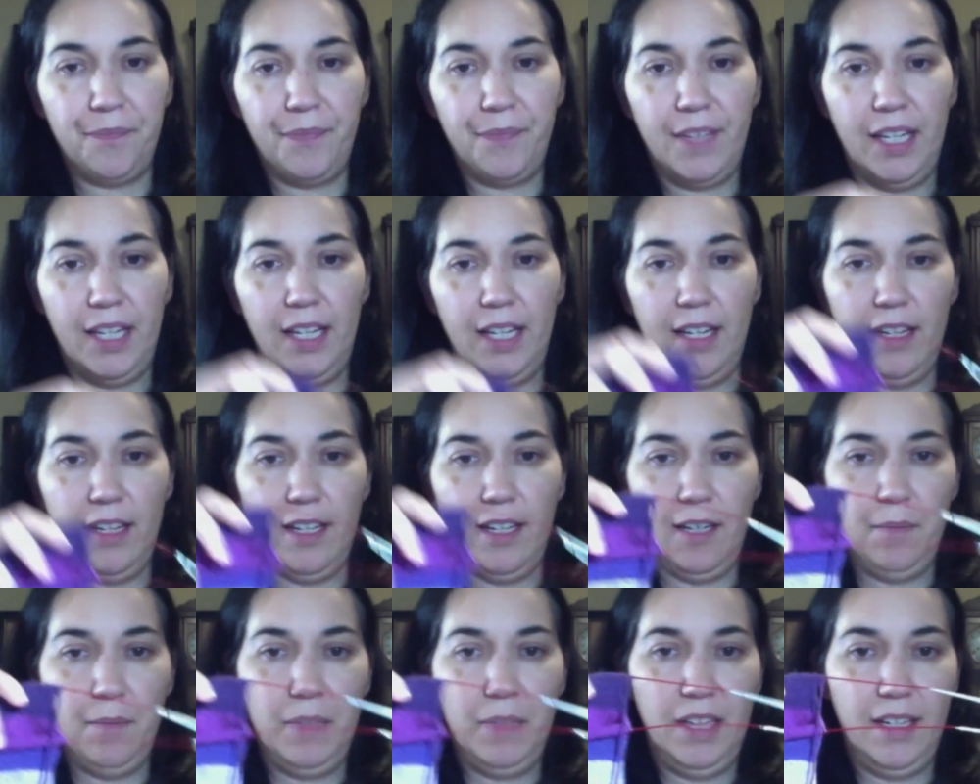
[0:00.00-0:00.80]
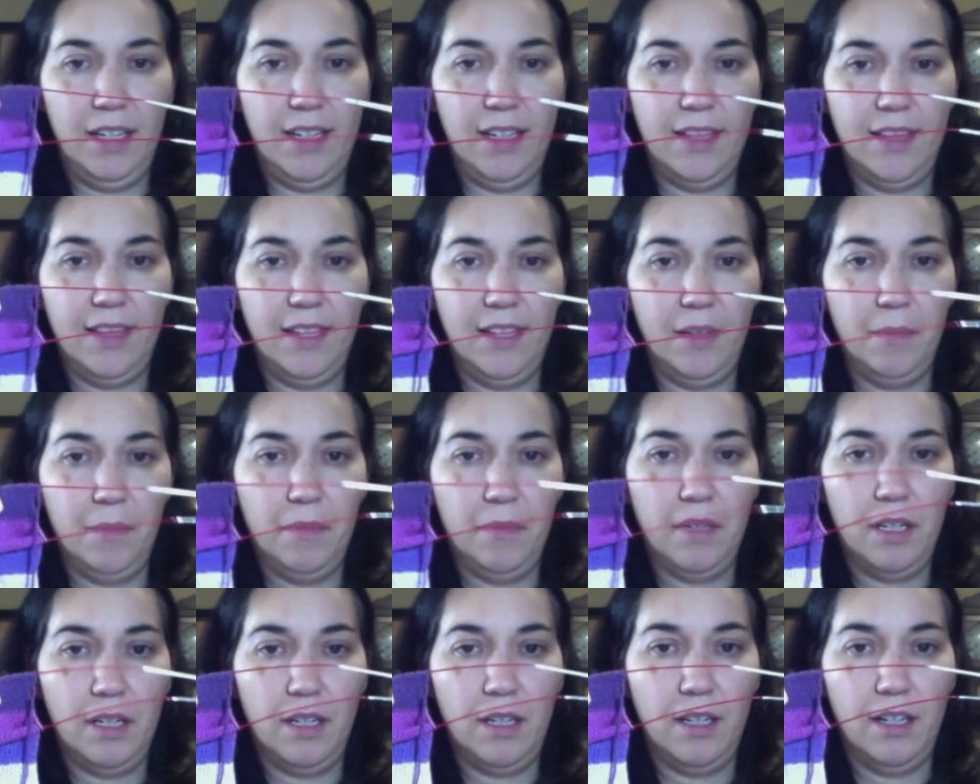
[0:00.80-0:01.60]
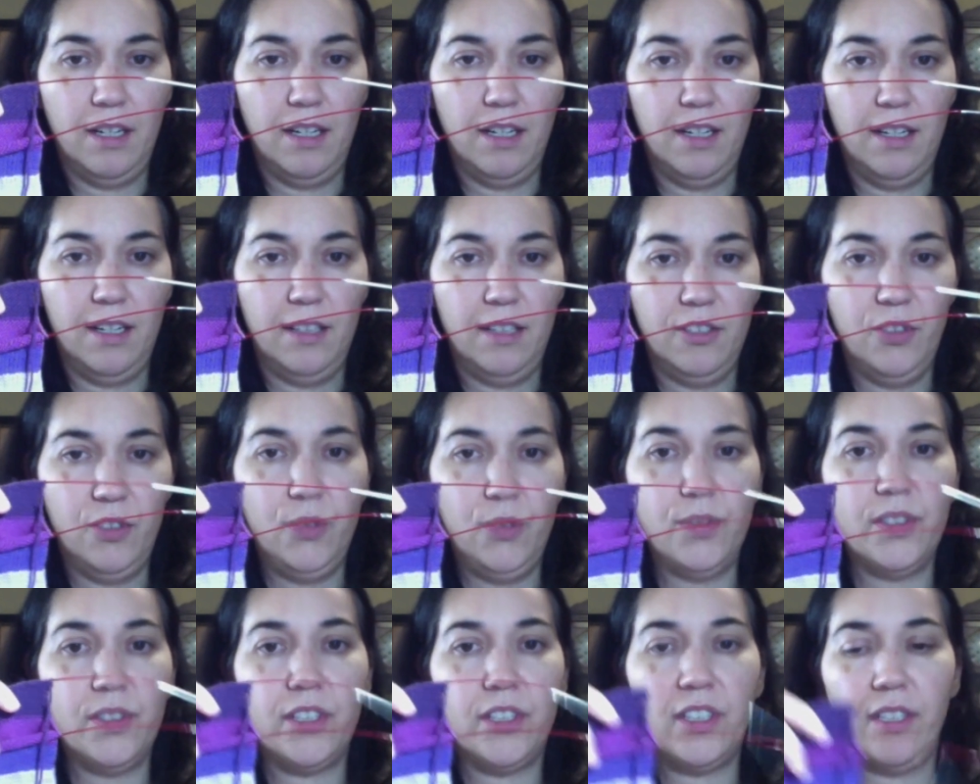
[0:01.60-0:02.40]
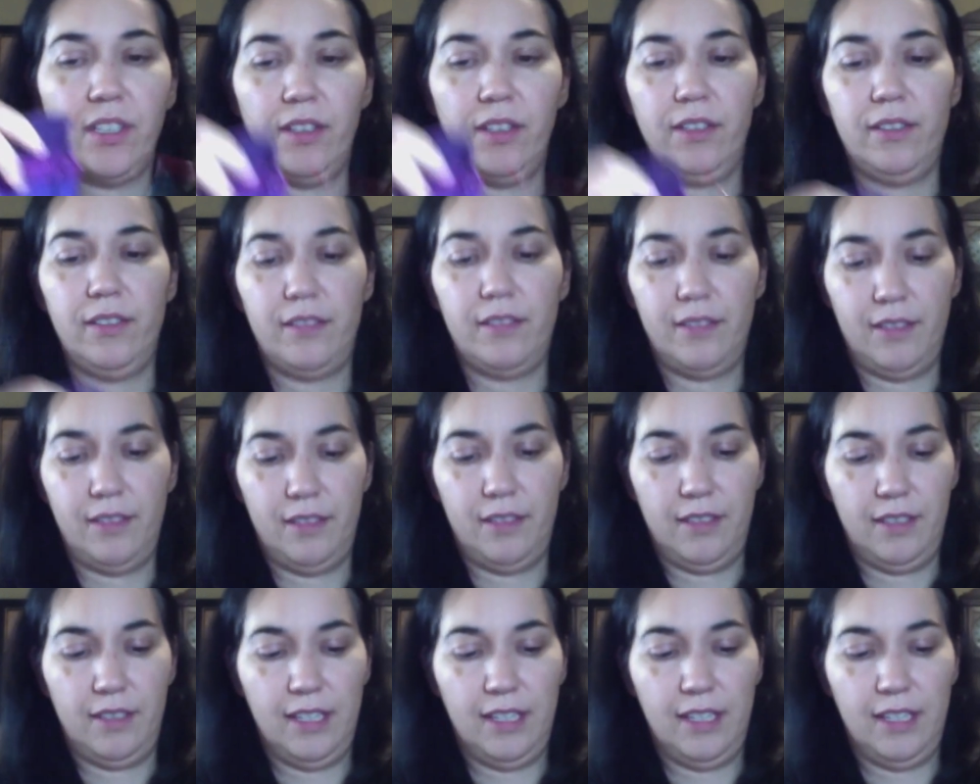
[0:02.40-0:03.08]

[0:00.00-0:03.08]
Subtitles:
and I'm knitting them on 2 circulars.